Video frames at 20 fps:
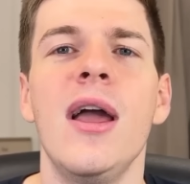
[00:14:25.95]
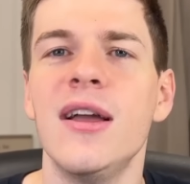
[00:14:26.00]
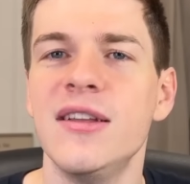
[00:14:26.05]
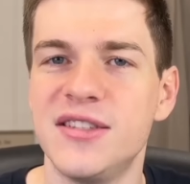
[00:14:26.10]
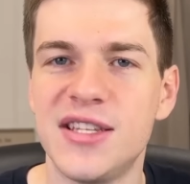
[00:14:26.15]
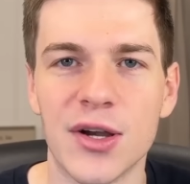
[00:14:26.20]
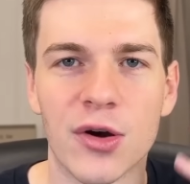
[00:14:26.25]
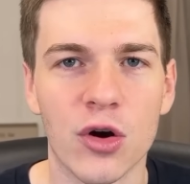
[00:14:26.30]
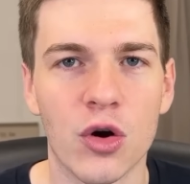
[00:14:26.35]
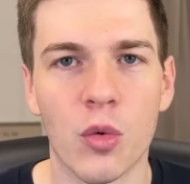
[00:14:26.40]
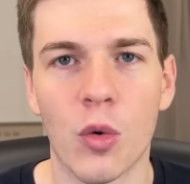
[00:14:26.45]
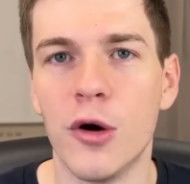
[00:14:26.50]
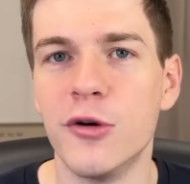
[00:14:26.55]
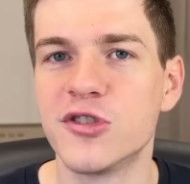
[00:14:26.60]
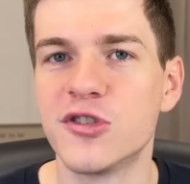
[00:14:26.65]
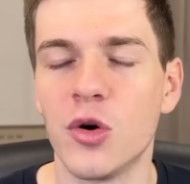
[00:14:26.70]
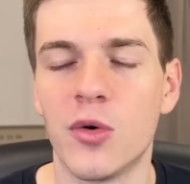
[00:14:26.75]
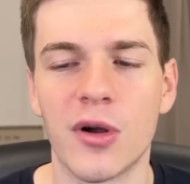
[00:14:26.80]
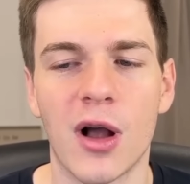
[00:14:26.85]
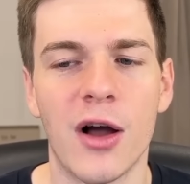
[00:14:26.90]
Derrick Rose
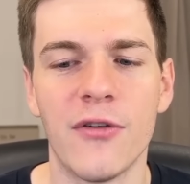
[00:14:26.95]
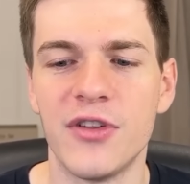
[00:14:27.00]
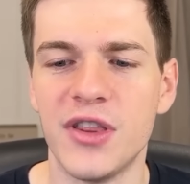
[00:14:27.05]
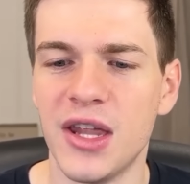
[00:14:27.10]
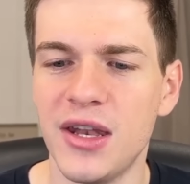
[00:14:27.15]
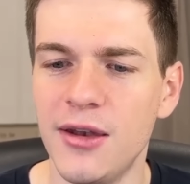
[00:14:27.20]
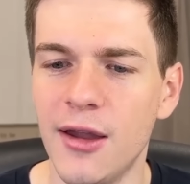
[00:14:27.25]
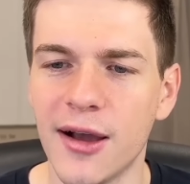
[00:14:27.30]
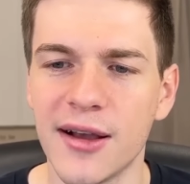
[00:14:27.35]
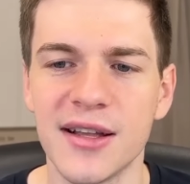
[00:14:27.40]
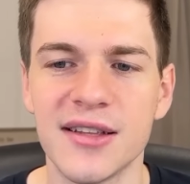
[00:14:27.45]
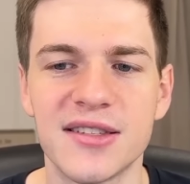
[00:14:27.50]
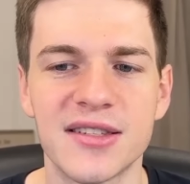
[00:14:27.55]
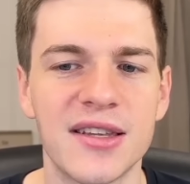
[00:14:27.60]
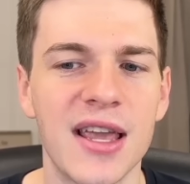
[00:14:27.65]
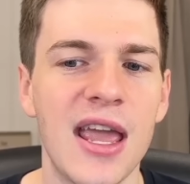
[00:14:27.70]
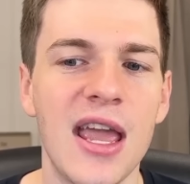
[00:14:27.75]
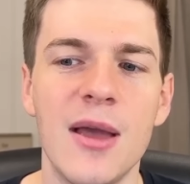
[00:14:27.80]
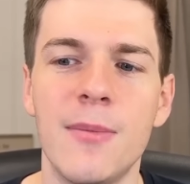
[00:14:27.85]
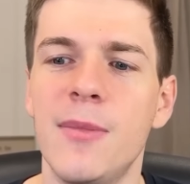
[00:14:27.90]
going off in the Nuggets
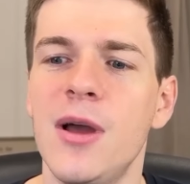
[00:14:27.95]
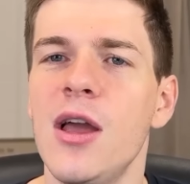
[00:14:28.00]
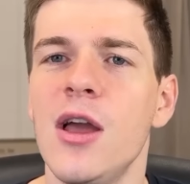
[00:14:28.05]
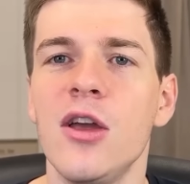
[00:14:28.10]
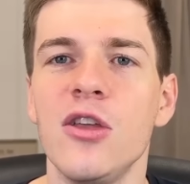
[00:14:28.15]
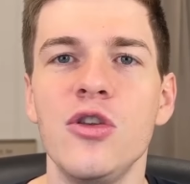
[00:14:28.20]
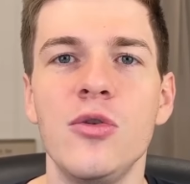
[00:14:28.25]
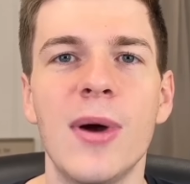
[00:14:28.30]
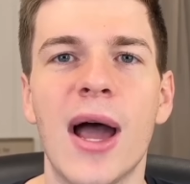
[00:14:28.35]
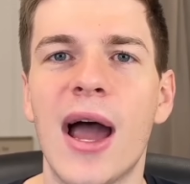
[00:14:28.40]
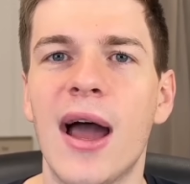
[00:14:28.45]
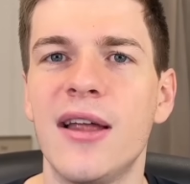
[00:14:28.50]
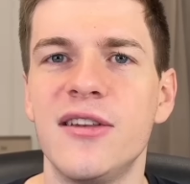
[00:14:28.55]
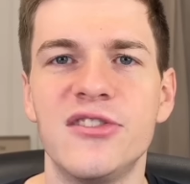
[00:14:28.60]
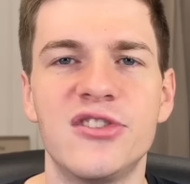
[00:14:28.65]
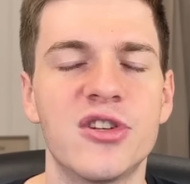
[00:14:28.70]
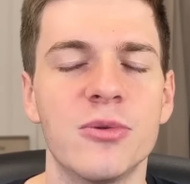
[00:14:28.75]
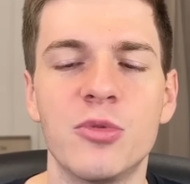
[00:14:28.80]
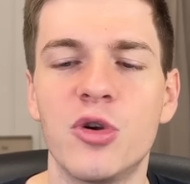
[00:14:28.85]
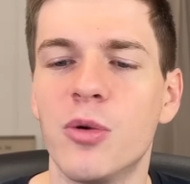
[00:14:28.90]
game. You had
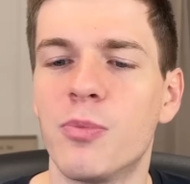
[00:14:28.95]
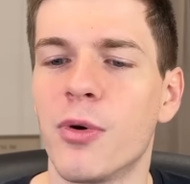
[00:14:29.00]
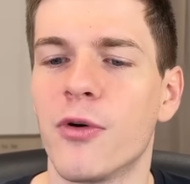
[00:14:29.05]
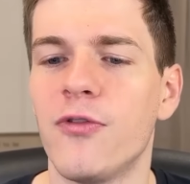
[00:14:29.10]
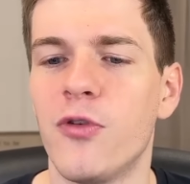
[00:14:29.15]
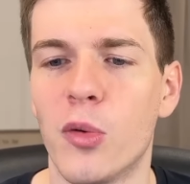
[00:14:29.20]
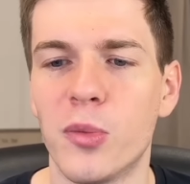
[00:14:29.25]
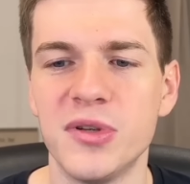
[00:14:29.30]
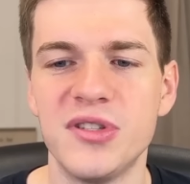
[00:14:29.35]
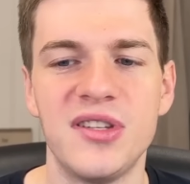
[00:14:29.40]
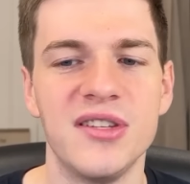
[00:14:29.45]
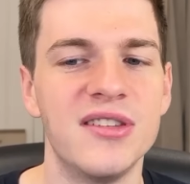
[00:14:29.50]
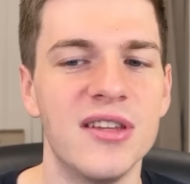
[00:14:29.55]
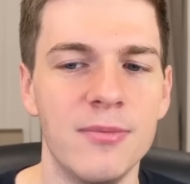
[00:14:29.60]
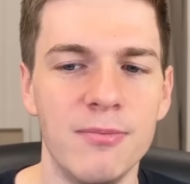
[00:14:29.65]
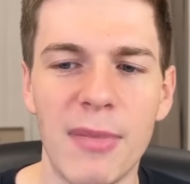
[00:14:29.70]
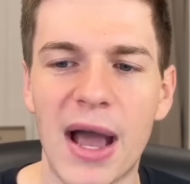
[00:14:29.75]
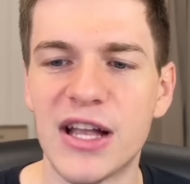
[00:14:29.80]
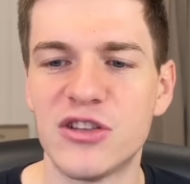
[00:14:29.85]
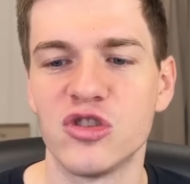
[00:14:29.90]
some good performances in
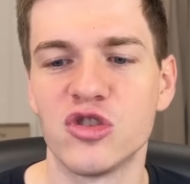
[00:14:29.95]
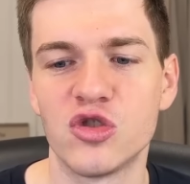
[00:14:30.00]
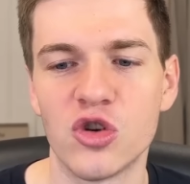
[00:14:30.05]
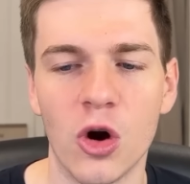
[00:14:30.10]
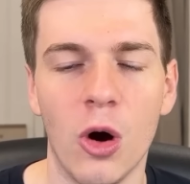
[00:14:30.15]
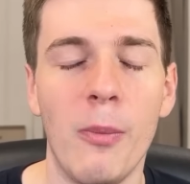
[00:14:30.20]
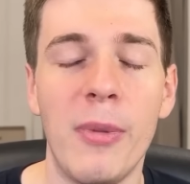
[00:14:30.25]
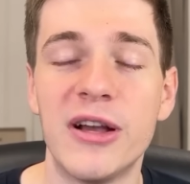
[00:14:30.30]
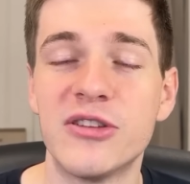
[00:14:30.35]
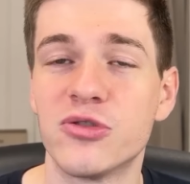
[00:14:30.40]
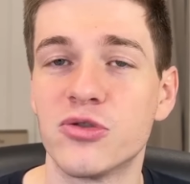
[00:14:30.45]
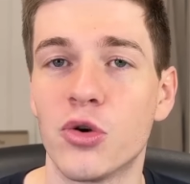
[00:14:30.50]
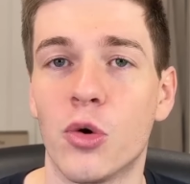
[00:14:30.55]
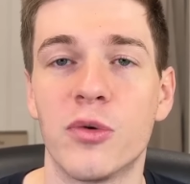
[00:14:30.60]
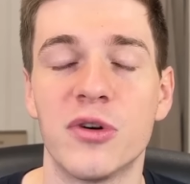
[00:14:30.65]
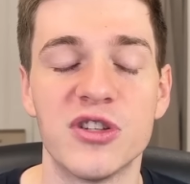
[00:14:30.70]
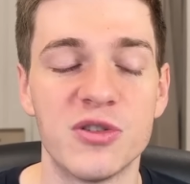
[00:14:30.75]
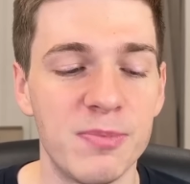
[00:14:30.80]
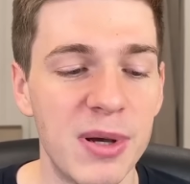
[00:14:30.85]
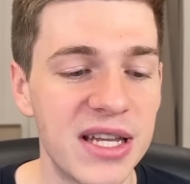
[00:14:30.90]
Magic Trailblazers,
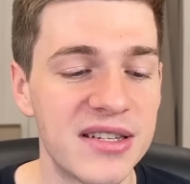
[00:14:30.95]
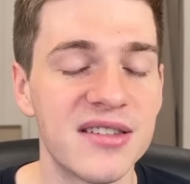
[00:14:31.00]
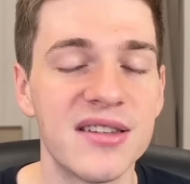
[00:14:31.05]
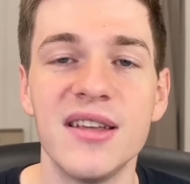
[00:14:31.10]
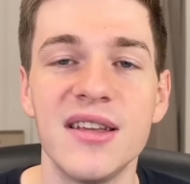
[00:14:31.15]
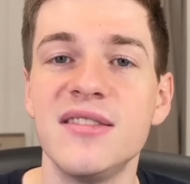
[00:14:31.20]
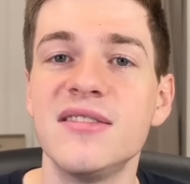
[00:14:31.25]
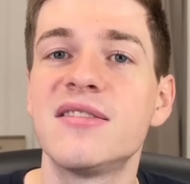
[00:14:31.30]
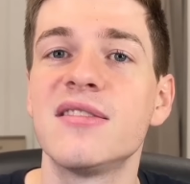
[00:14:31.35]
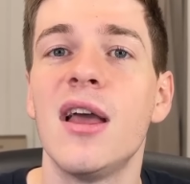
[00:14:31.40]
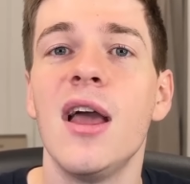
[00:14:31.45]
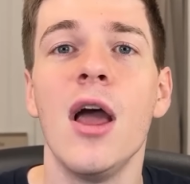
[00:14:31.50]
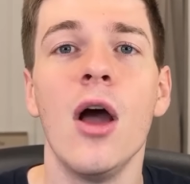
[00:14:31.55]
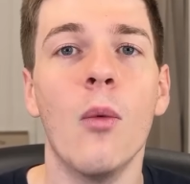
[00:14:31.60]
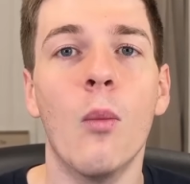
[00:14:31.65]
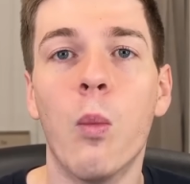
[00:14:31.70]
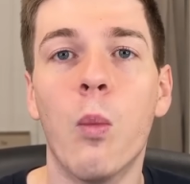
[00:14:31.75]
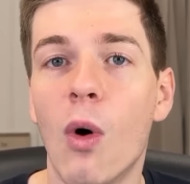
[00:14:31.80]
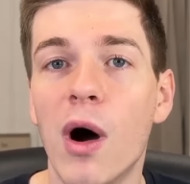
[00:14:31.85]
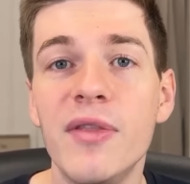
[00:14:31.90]
Hornets, Pistons.
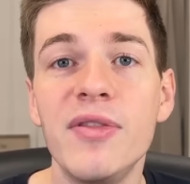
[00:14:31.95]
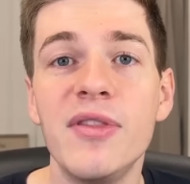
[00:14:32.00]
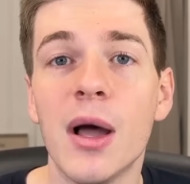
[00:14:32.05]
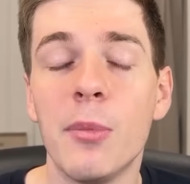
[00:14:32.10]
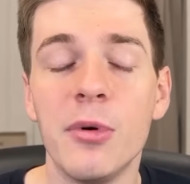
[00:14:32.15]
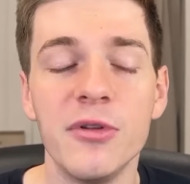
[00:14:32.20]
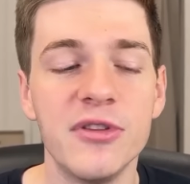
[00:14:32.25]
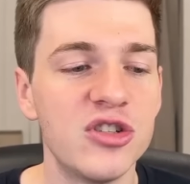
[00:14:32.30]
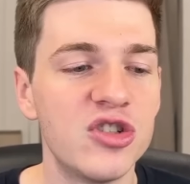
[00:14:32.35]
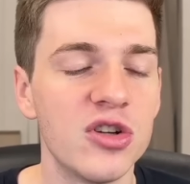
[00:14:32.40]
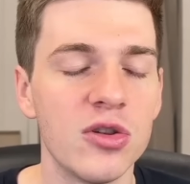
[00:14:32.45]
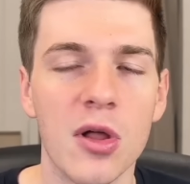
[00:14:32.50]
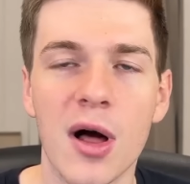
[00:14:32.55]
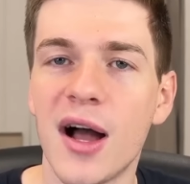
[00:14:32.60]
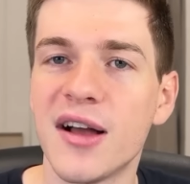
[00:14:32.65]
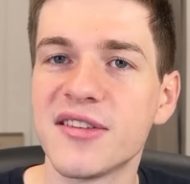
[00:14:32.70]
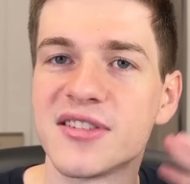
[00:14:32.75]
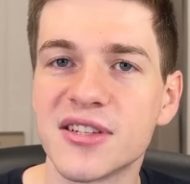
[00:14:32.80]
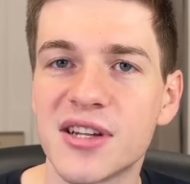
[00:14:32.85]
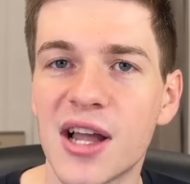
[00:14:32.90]
One double-digit
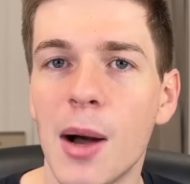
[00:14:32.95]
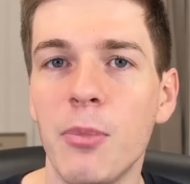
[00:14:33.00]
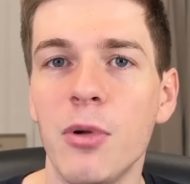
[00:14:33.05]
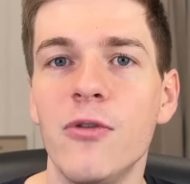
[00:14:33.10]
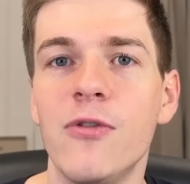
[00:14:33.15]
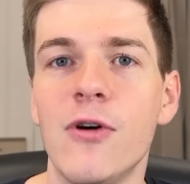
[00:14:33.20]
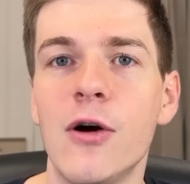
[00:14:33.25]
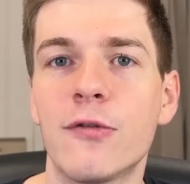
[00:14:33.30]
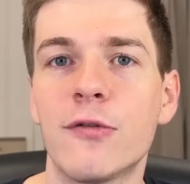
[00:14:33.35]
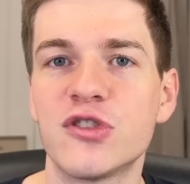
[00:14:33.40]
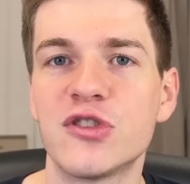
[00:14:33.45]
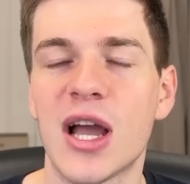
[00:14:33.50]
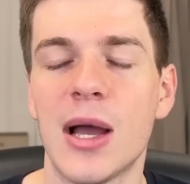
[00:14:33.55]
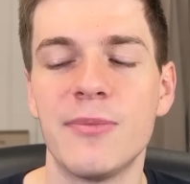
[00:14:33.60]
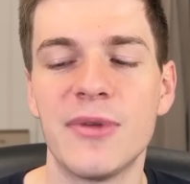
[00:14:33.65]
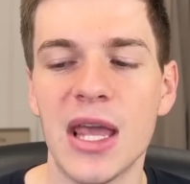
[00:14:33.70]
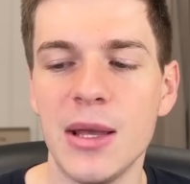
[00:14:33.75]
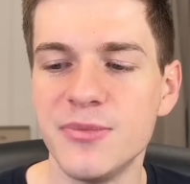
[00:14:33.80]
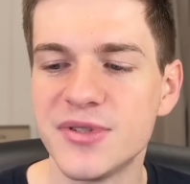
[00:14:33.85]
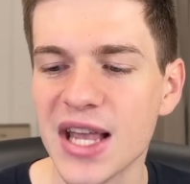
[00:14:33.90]
loss, a couple of overtime
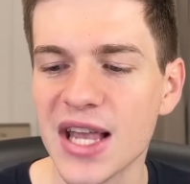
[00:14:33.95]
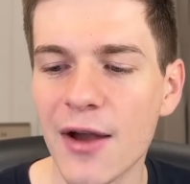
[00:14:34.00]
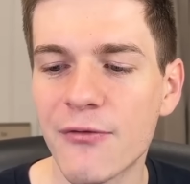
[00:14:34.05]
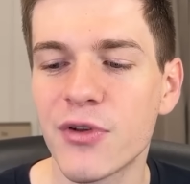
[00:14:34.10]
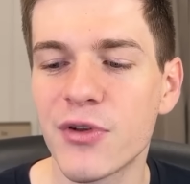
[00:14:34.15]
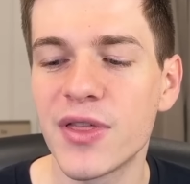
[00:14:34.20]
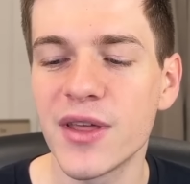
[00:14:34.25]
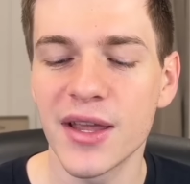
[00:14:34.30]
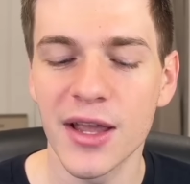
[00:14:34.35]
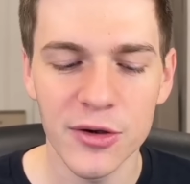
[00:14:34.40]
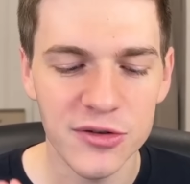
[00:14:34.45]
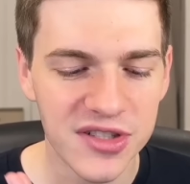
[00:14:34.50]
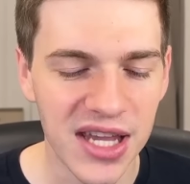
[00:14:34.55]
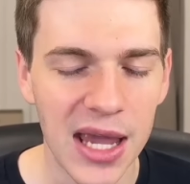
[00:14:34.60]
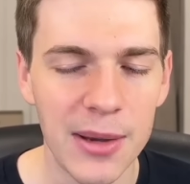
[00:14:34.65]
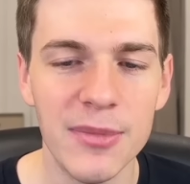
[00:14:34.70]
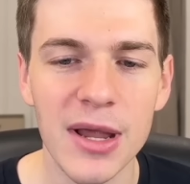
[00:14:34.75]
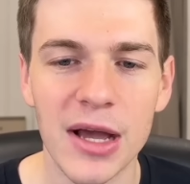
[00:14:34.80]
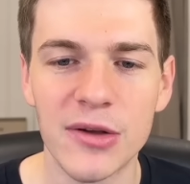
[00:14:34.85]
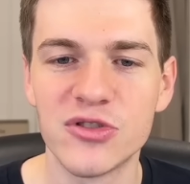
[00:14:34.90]
games. Everything else
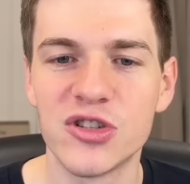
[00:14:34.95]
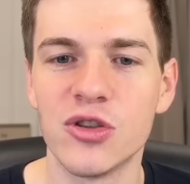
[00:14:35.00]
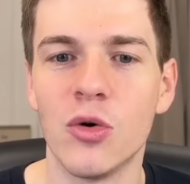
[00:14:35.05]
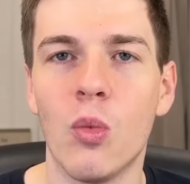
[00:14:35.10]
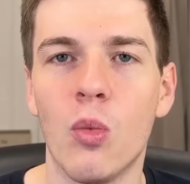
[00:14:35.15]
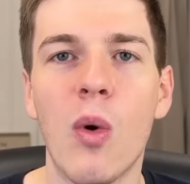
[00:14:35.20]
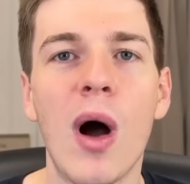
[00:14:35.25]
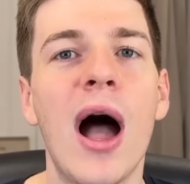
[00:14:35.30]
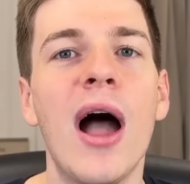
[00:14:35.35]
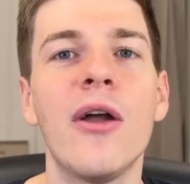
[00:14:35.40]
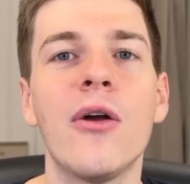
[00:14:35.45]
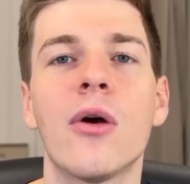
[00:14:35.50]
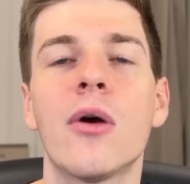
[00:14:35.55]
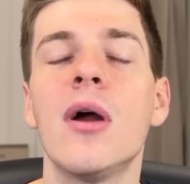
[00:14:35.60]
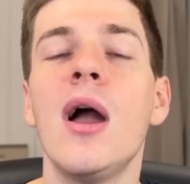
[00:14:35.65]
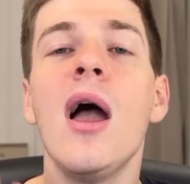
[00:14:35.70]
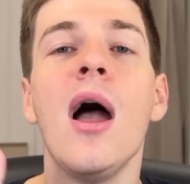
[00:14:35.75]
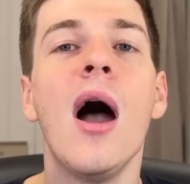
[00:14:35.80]
came down to the wire.